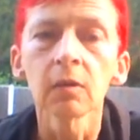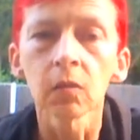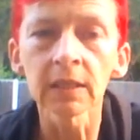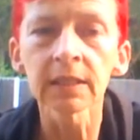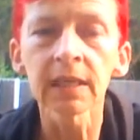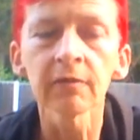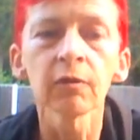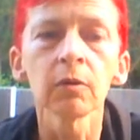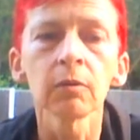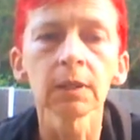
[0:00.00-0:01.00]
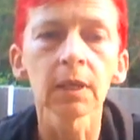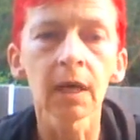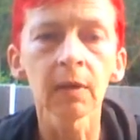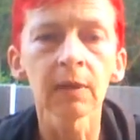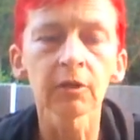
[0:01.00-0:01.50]
1 step forward,
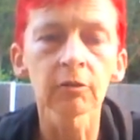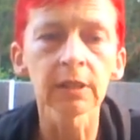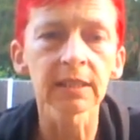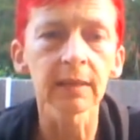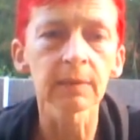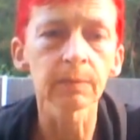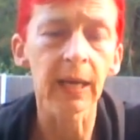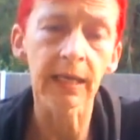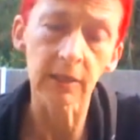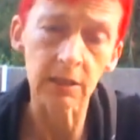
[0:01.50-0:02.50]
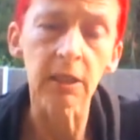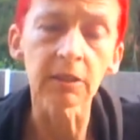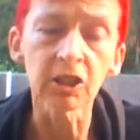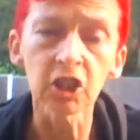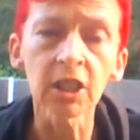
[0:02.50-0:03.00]
I went 3 steps back, and so
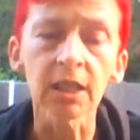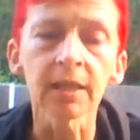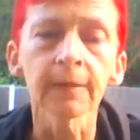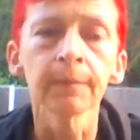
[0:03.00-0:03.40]
did she.